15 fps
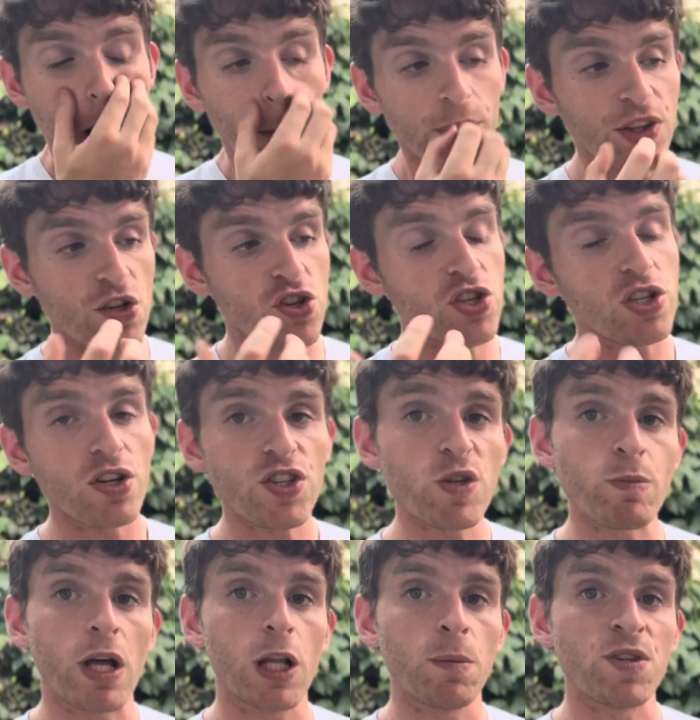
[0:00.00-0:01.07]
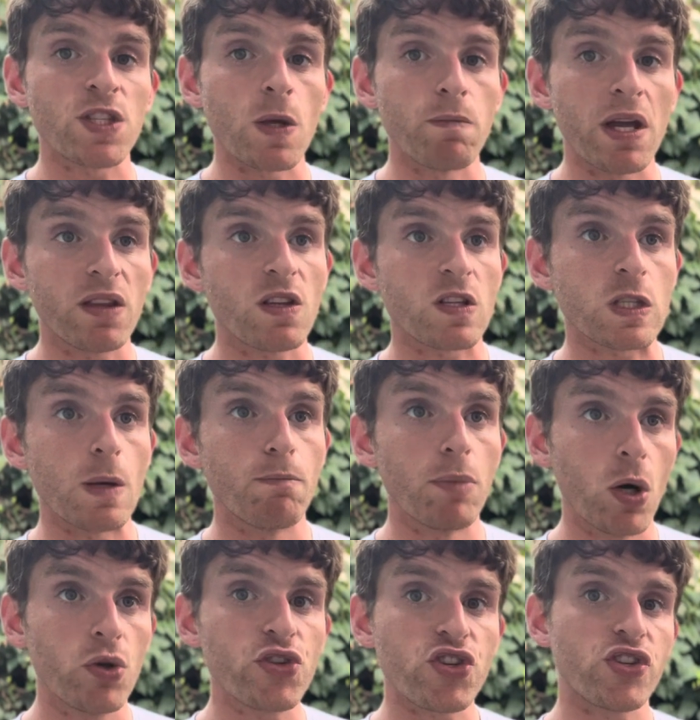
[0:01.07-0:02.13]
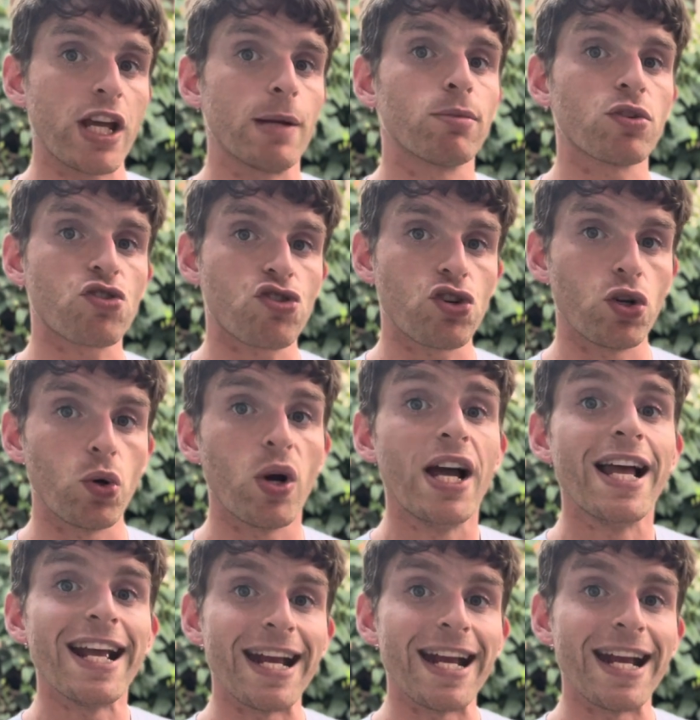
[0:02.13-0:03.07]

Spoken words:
But there's still some elements that make this the most stable shoe